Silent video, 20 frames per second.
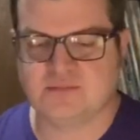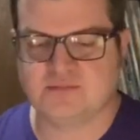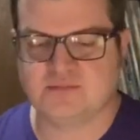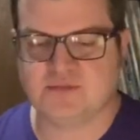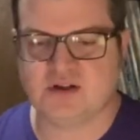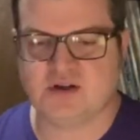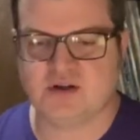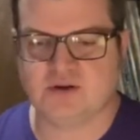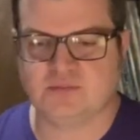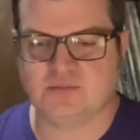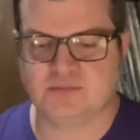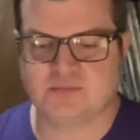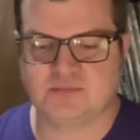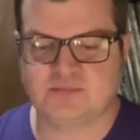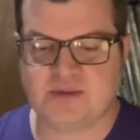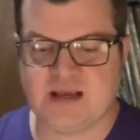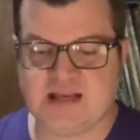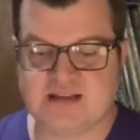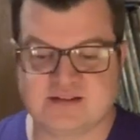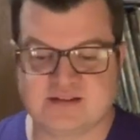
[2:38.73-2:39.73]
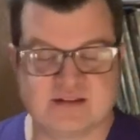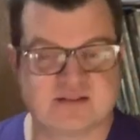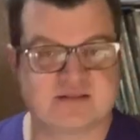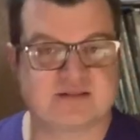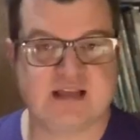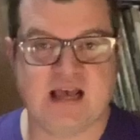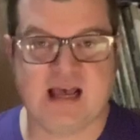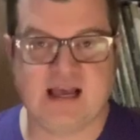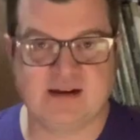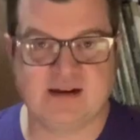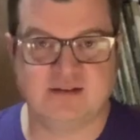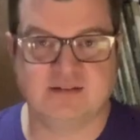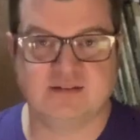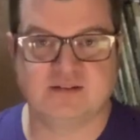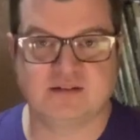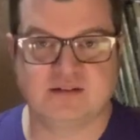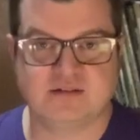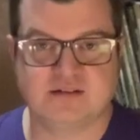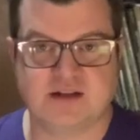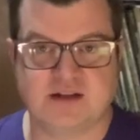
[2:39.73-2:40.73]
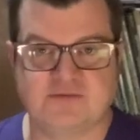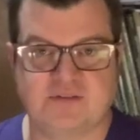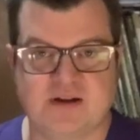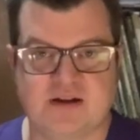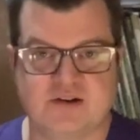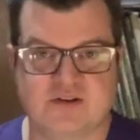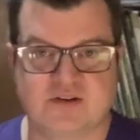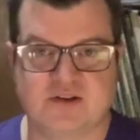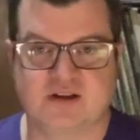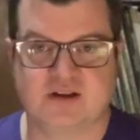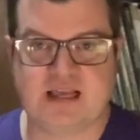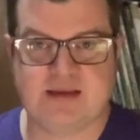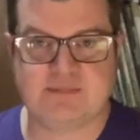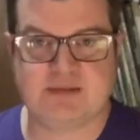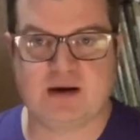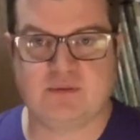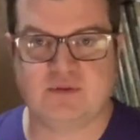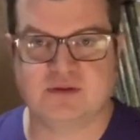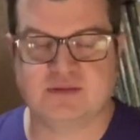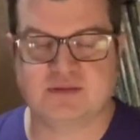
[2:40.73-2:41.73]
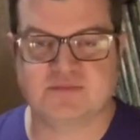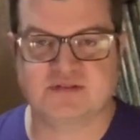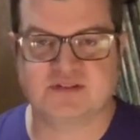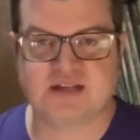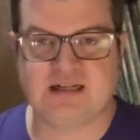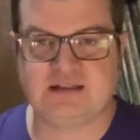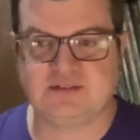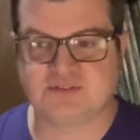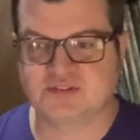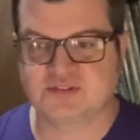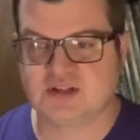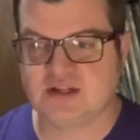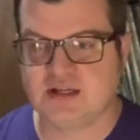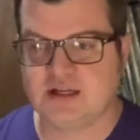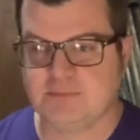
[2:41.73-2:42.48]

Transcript: you know, basses that Fender came out with themselves.